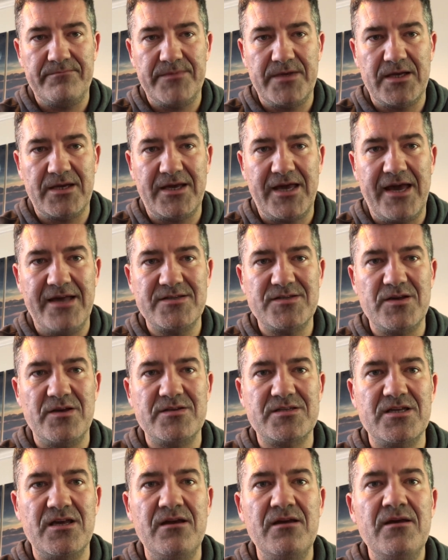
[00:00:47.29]
Okay, so
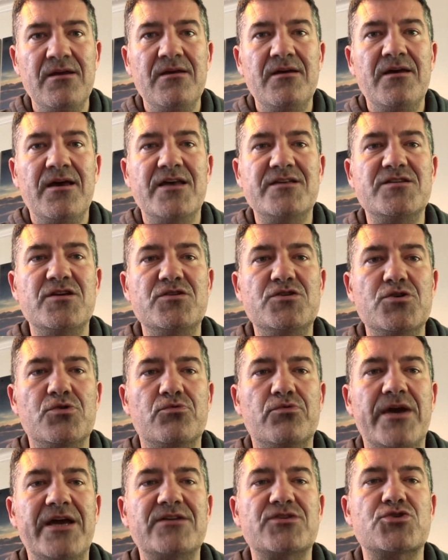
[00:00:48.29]
it's a it's a
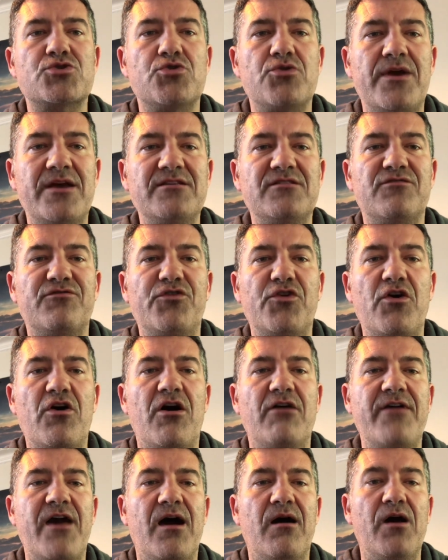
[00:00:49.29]
direct transfer
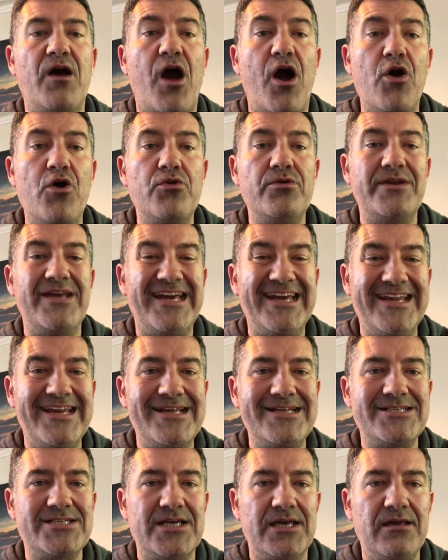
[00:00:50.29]
of our own
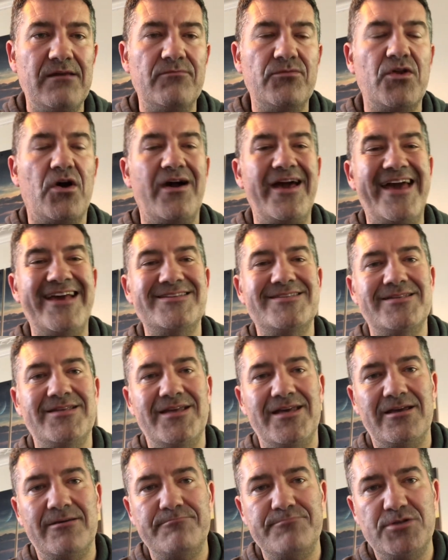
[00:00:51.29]
energy, not as
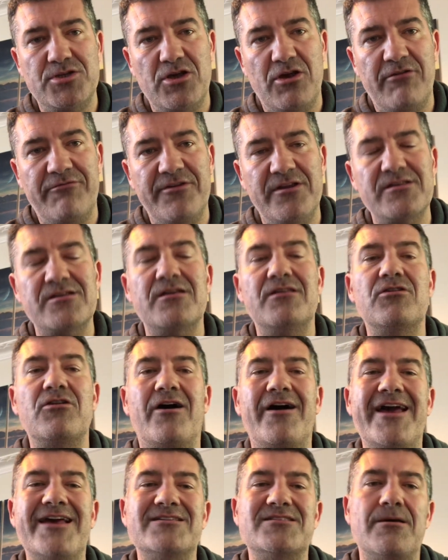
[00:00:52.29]
the observant,
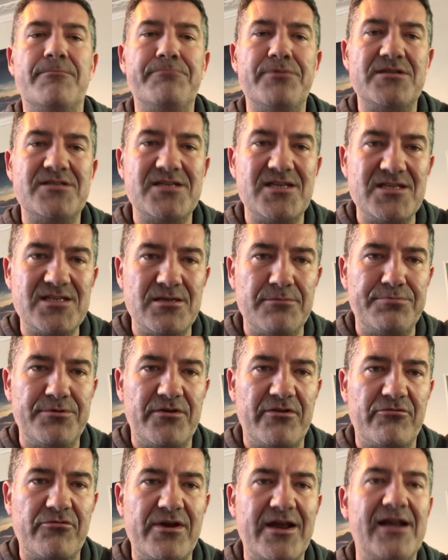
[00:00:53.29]
not as a participant
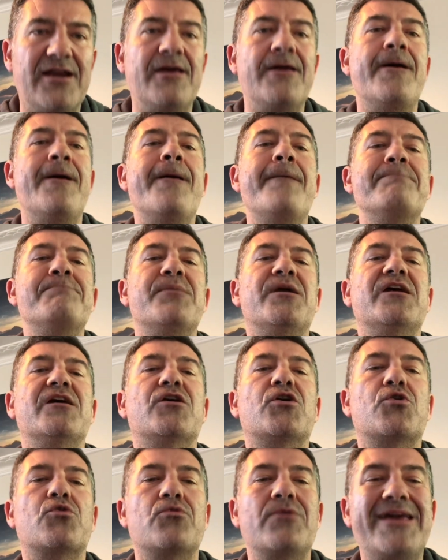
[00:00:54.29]
of reality, but a
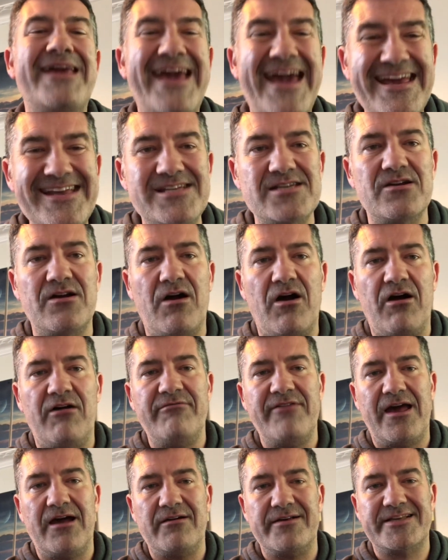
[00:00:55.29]
creator
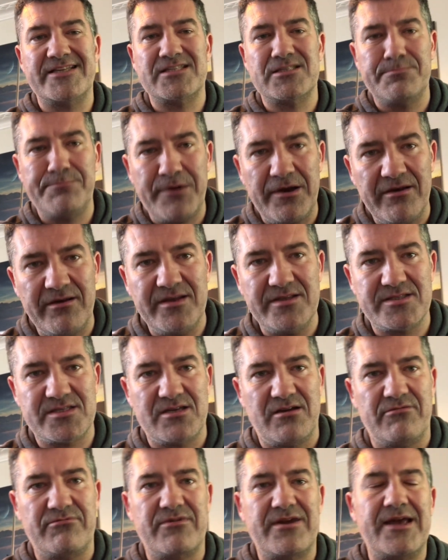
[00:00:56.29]
of our experience
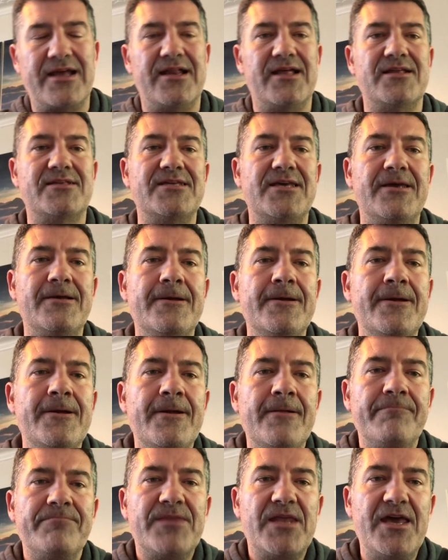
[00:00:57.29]
of reality.
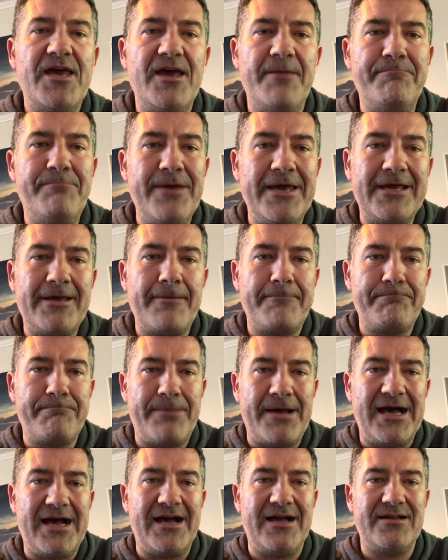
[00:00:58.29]
A big
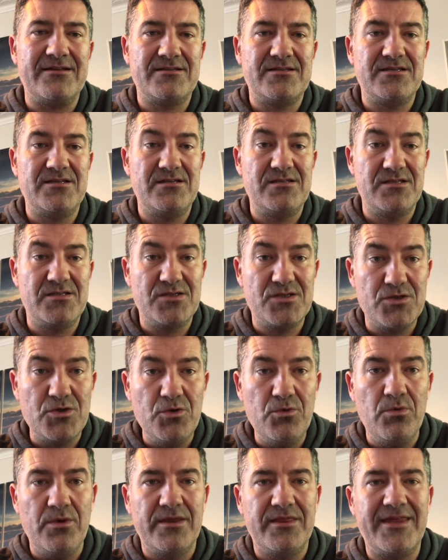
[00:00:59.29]
part to
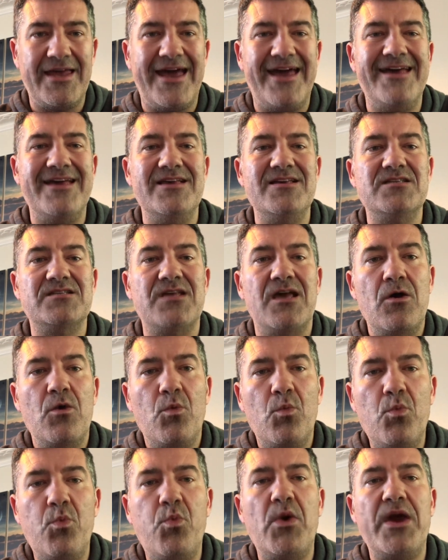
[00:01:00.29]
do with that is
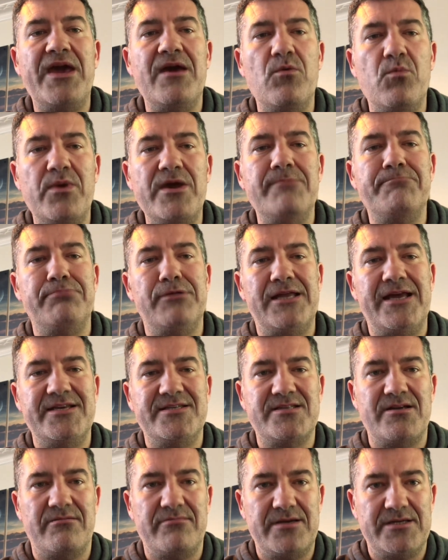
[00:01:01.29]
where we
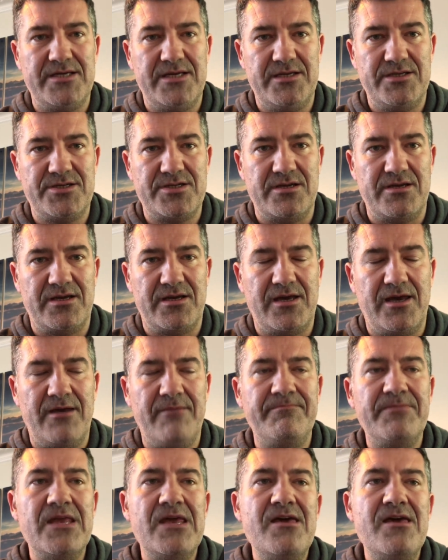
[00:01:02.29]
place our attention, okay?